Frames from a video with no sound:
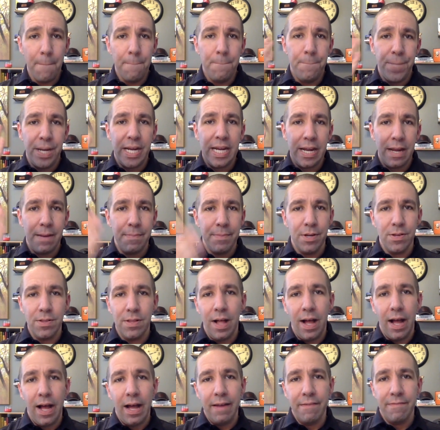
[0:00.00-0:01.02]
Bam, you're
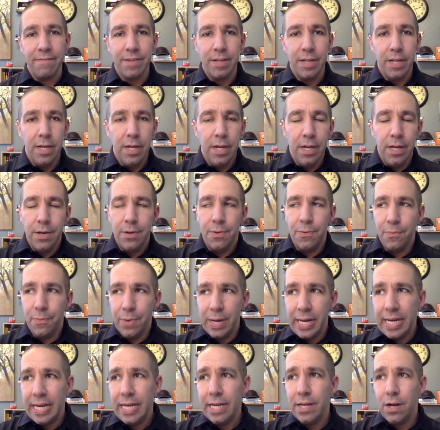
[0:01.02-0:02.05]
live.
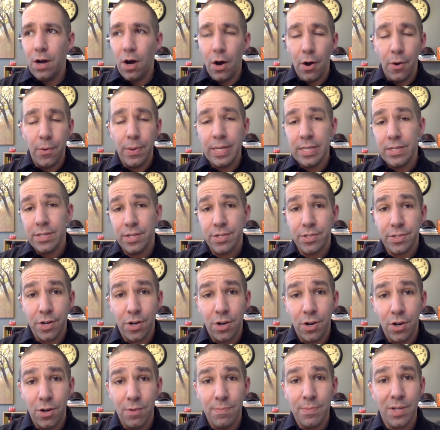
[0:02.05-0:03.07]
We always list our
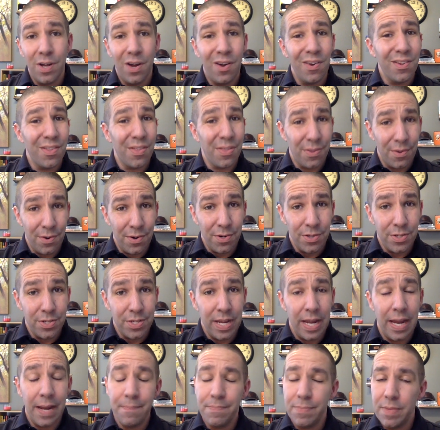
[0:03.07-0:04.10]
homes on a
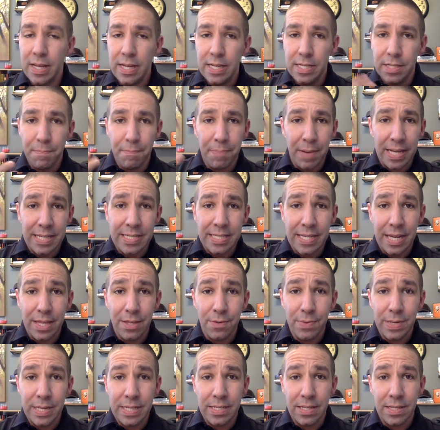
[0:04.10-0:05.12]
Thursday. It's the best day of the
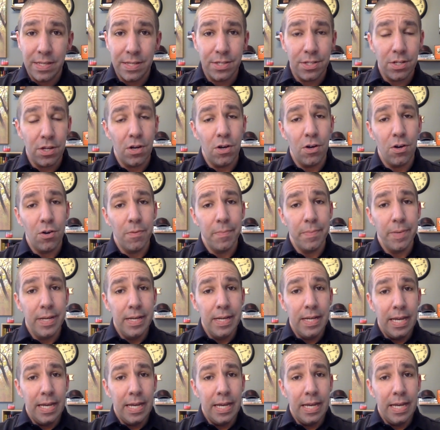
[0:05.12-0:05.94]
week to list a home.